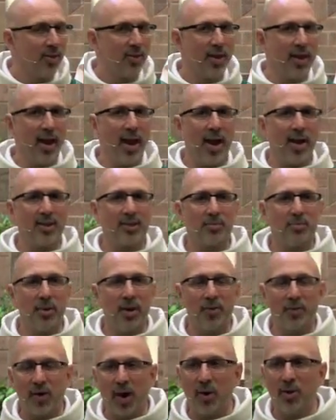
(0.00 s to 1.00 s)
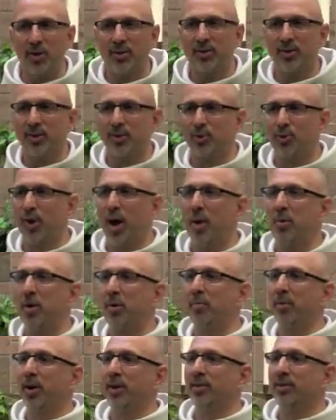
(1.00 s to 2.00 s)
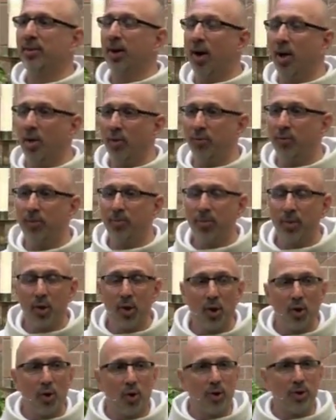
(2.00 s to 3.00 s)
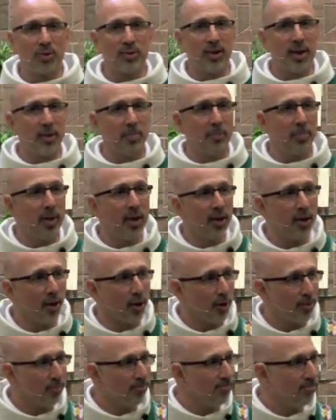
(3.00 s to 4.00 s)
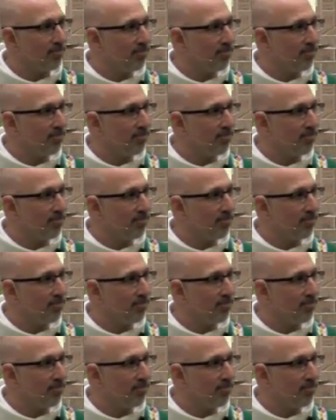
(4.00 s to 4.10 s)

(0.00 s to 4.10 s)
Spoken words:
they asked me if I was describing myself or St. Peter.